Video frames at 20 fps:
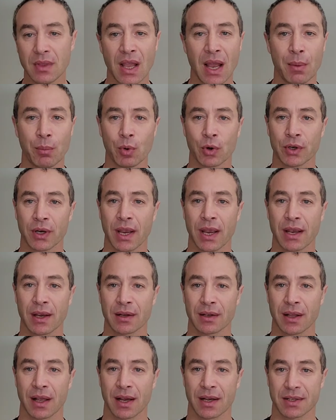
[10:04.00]
among
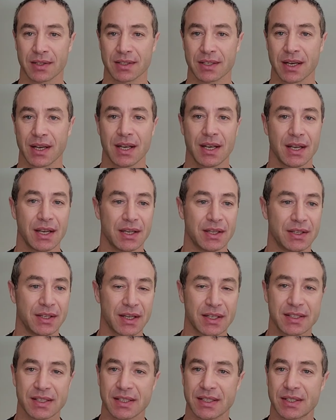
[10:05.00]
airlines.
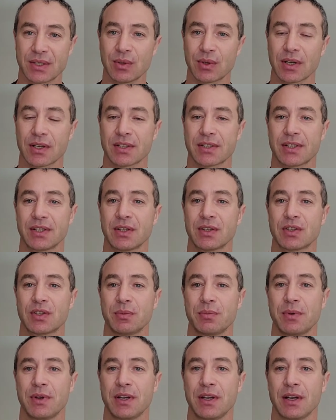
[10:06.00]
Yes, it's still considered to
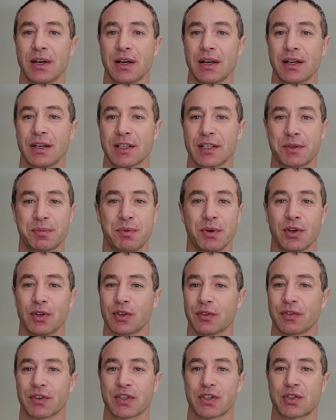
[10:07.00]
be a Spirit
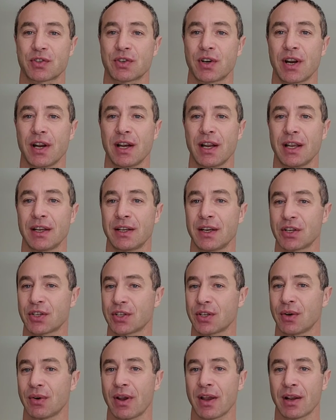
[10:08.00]
of Australia
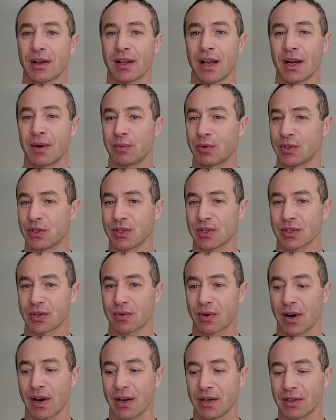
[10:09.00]
national airline, which is
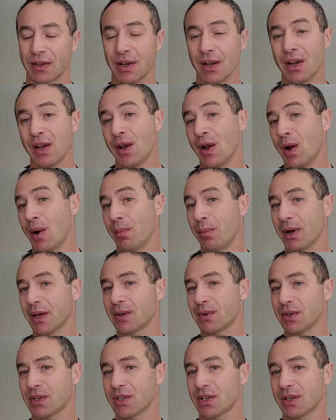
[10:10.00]
great. My
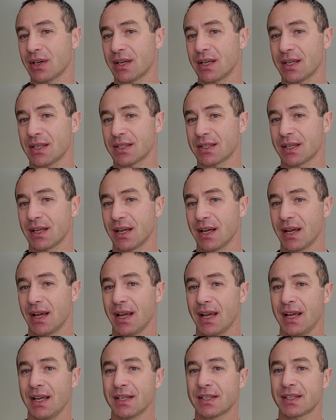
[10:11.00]
question is
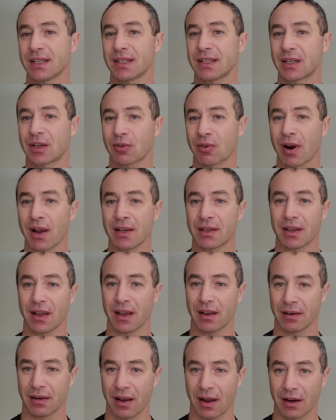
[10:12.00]
it great
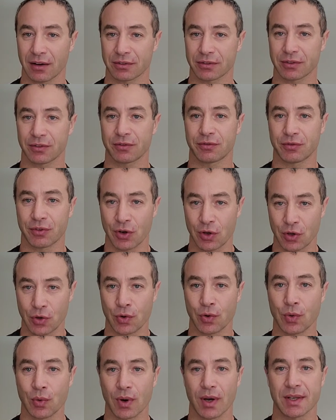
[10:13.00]
enough for
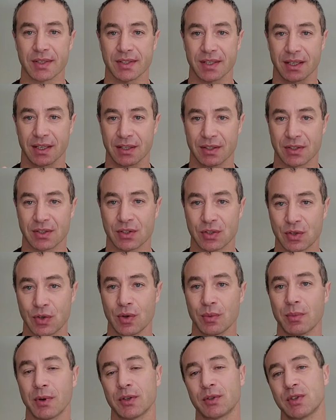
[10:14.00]
you as a
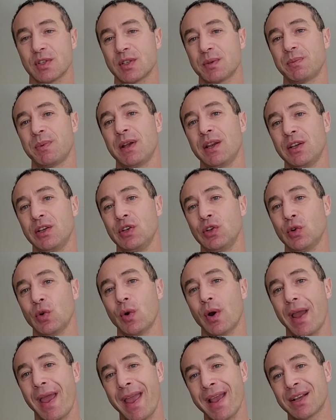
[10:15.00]
consumer to spend
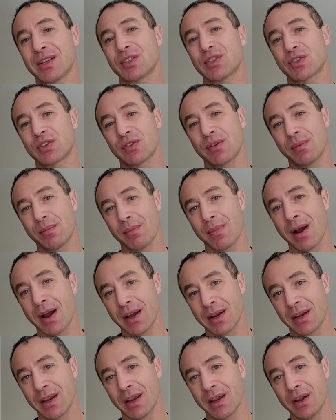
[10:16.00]
your extra
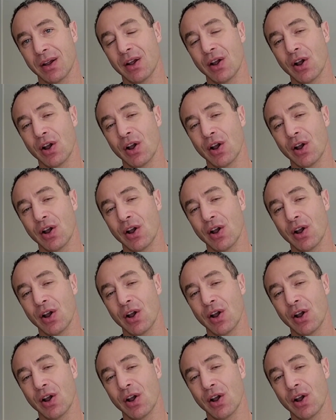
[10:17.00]
money